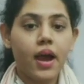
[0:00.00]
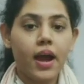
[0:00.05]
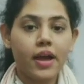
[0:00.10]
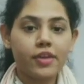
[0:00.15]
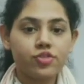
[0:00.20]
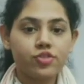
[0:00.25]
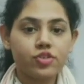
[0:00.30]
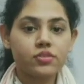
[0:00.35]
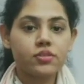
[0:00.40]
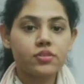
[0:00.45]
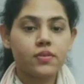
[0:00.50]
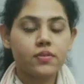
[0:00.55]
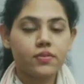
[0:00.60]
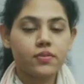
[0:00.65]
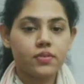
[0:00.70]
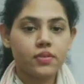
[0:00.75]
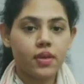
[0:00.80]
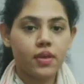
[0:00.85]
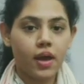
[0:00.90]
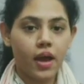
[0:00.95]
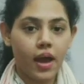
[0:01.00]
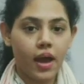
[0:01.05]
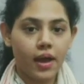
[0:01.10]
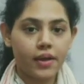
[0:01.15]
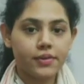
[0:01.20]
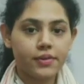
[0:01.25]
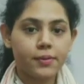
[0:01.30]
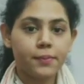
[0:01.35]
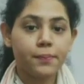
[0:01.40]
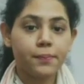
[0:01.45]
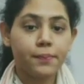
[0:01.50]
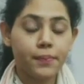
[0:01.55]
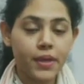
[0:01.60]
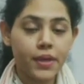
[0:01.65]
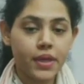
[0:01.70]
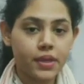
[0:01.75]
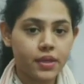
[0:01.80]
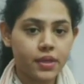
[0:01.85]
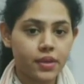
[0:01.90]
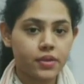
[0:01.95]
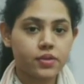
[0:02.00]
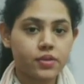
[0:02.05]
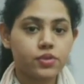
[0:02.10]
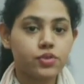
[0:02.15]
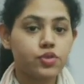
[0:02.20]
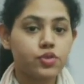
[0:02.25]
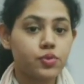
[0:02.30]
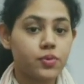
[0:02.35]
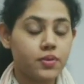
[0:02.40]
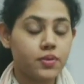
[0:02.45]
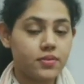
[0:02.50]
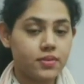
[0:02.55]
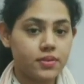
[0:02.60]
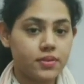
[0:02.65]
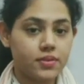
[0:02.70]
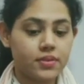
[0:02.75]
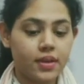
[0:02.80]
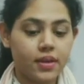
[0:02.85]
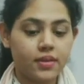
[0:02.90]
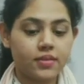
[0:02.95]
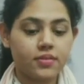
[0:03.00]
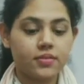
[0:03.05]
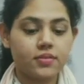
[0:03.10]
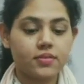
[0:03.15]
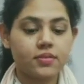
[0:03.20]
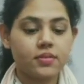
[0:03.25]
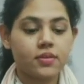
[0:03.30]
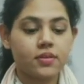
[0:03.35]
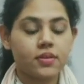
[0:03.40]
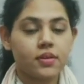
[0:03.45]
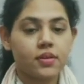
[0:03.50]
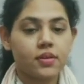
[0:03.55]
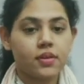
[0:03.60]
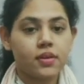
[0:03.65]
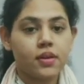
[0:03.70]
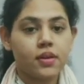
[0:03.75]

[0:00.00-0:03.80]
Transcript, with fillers: Adjectives add meaning to a sentence.